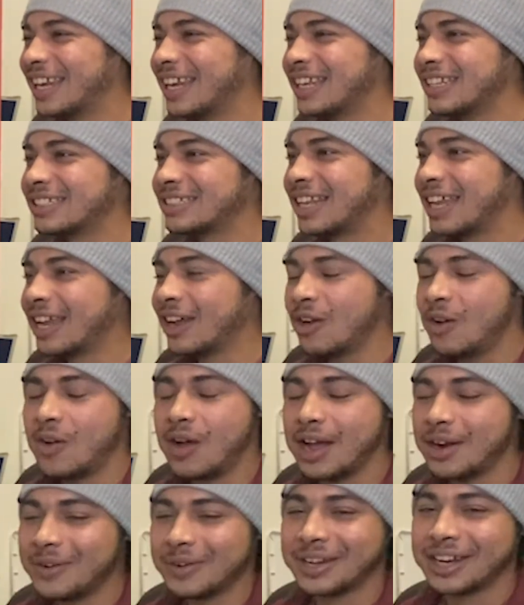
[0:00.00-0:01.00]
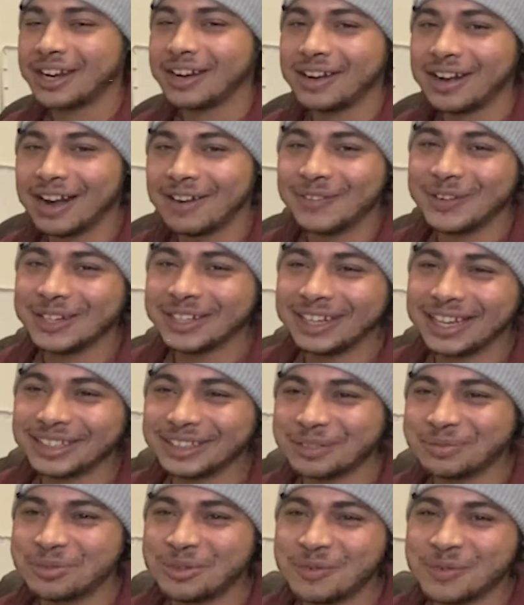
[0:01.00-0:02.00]
He's like, oh, I don't care. I really like
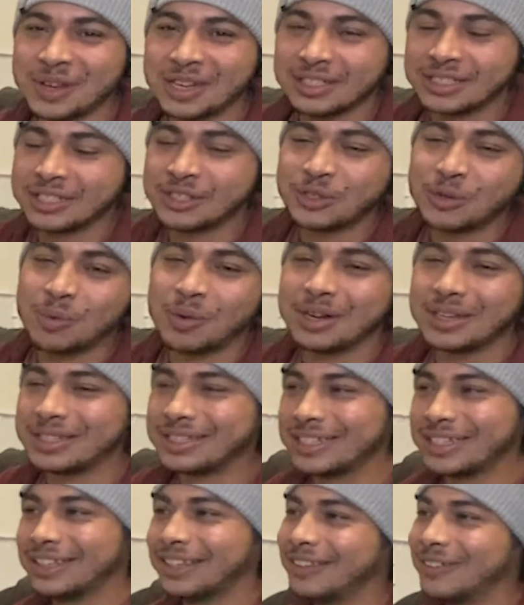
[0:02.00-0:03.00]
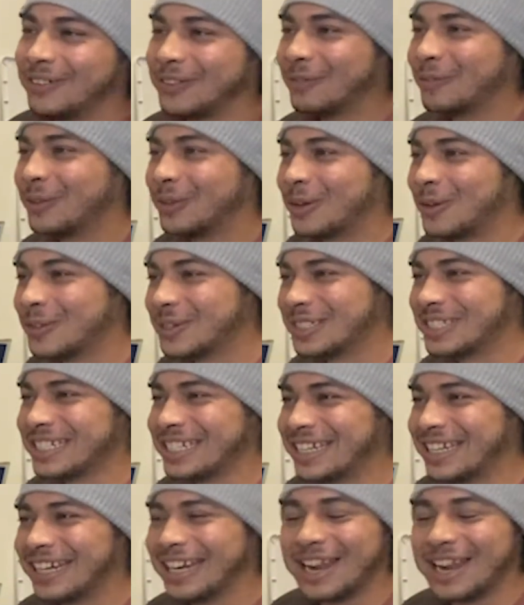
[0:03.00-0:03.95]
the movie. And since you want to see it, we'll go and see it.